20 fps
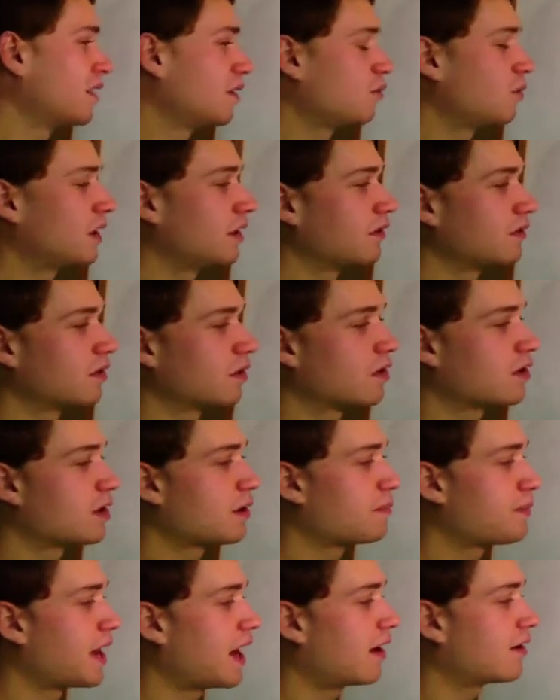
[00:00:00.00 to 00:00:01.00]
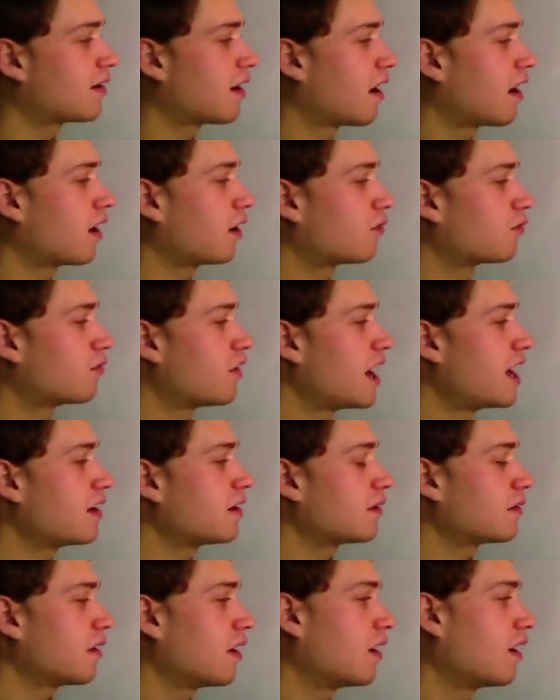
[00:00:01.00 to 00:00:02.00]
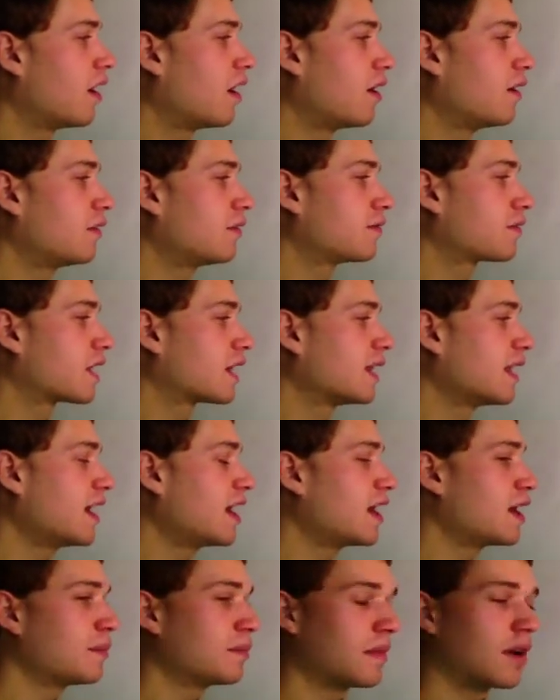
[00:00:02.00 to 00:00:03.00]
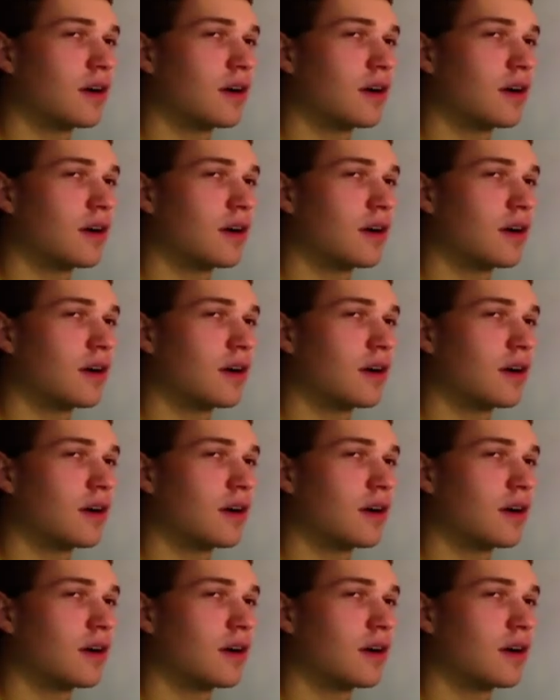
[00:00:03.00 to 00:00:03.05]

We've learned about our rate of climb,